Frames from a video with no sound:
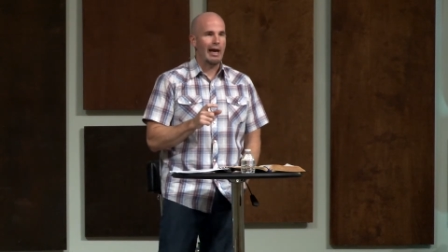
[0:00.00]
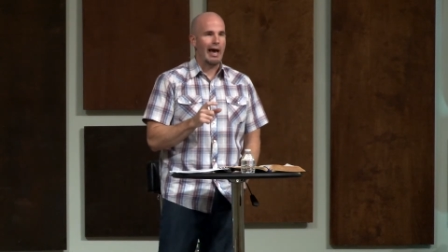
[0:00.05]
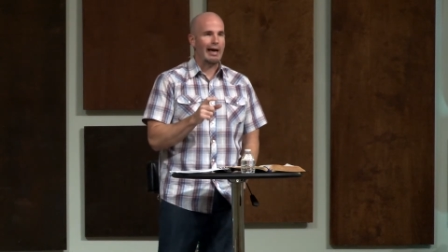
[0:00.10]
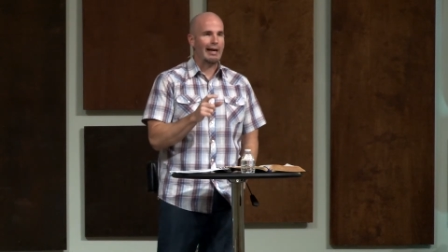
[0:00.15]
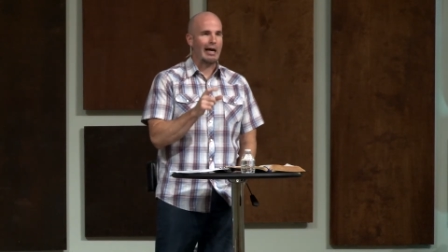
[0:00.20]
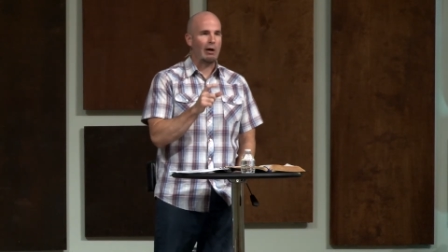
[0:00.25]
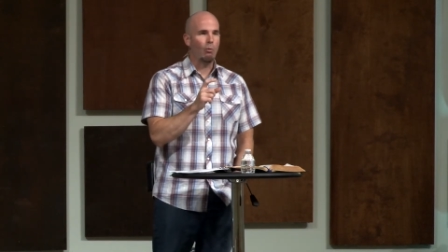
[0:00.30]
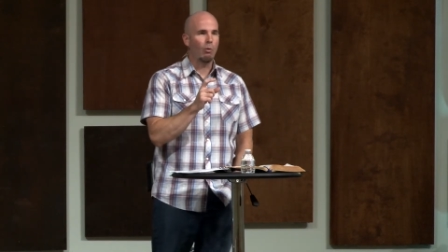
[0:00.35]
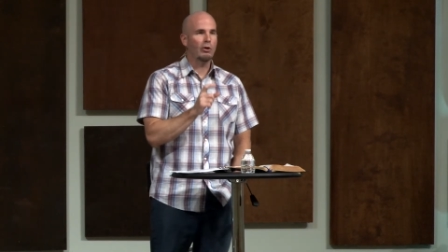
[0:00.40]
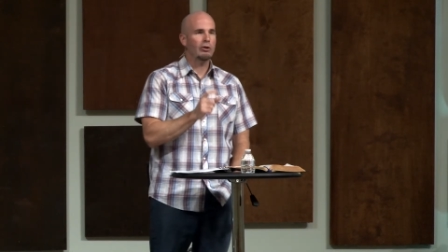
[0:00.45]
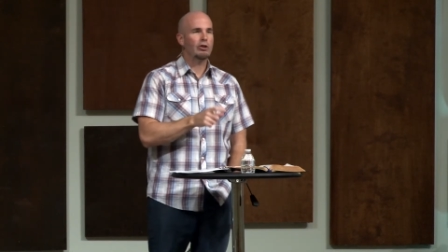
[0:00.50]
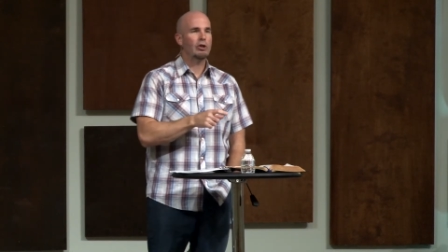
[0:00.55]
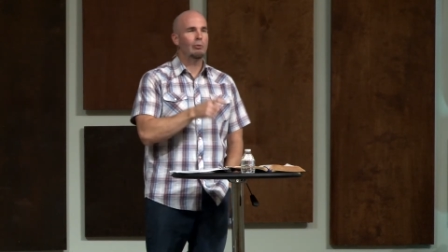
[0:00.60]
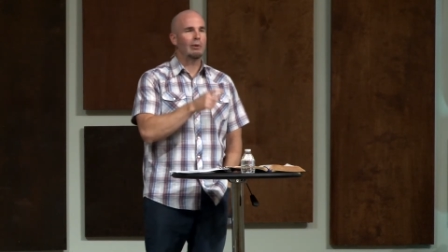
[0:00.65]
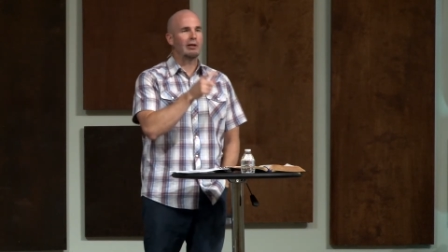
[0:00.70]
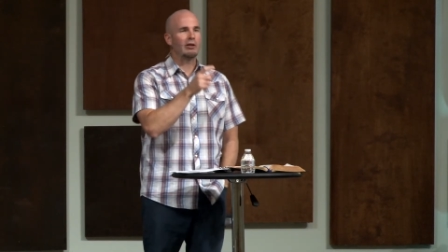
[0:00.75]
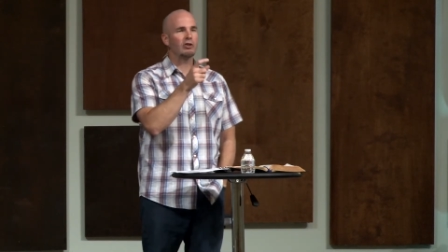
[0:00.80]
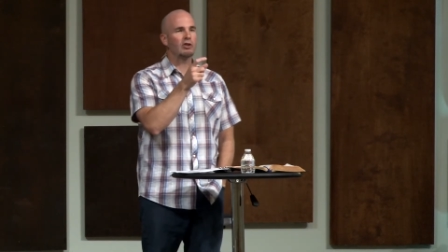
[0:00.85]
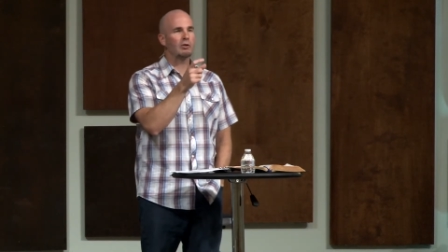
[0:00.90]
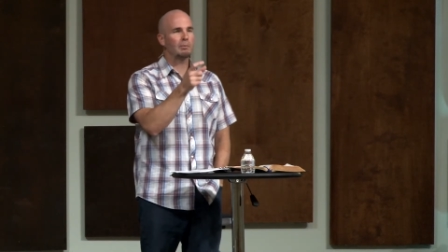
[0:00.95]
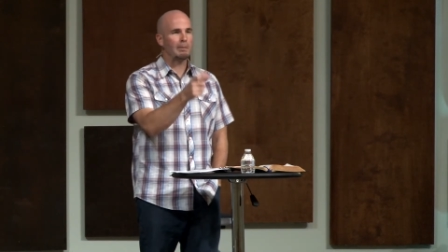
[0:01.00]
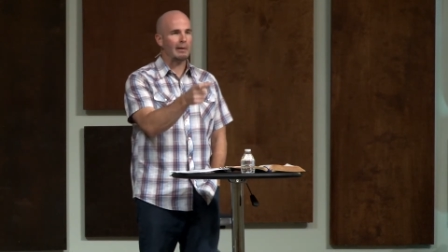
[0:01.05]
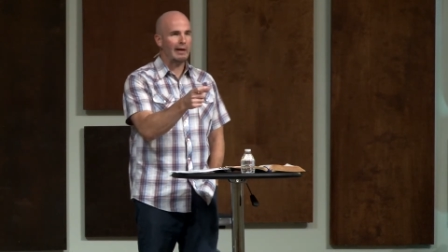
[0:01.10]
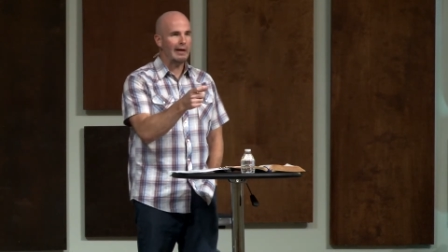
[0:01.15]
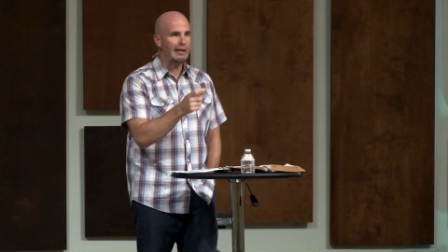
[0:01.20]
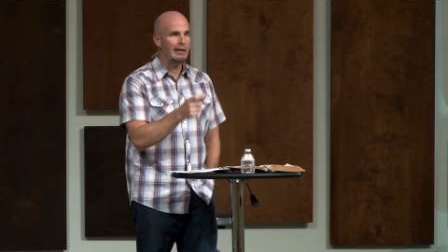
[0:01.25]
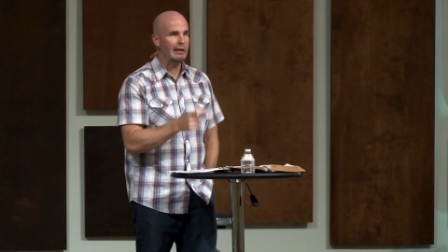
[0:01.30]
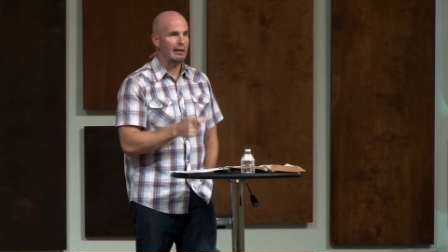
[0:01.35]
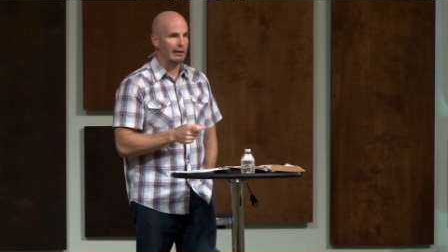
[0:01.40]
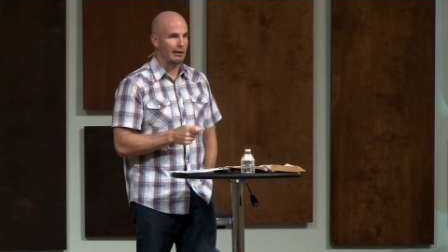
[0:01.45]
and I want to
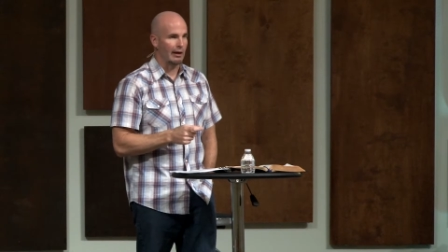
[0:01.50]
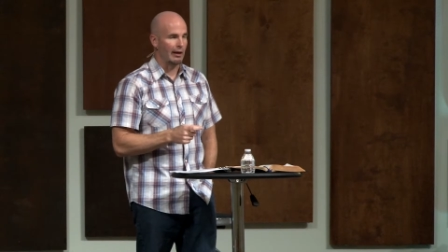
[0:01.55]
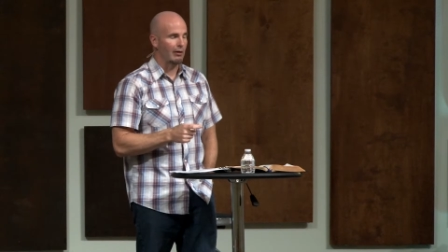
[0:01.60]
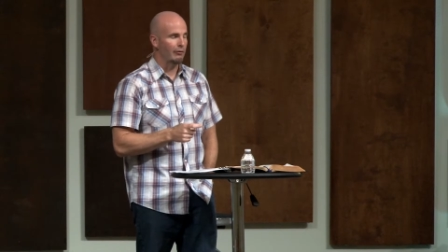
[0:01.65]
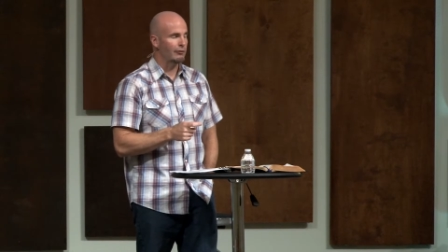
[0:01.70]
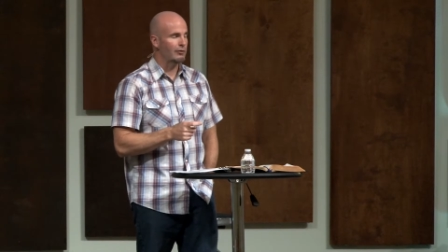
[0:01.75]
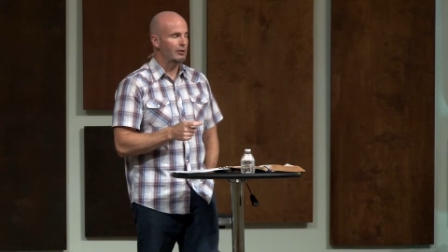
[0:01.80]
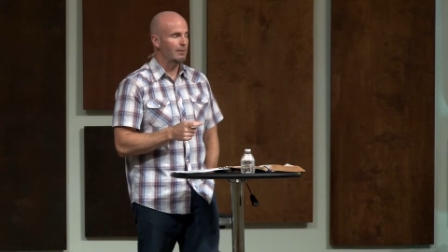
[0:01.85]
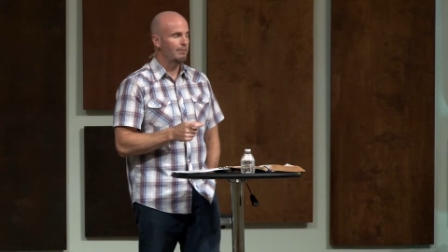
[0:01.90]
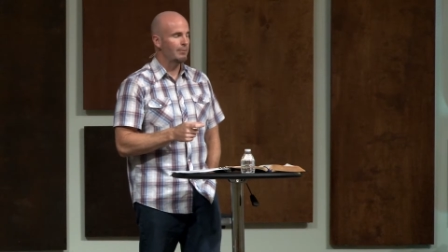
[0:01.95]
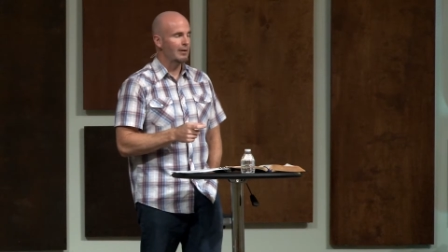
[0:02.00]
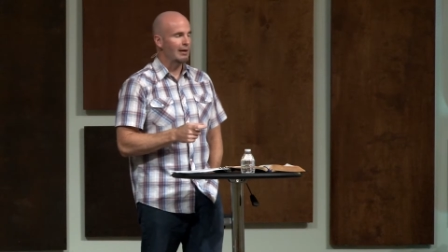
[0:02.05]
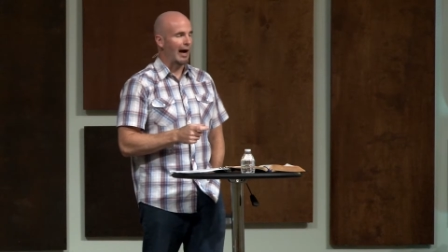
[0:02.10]
explain the gift.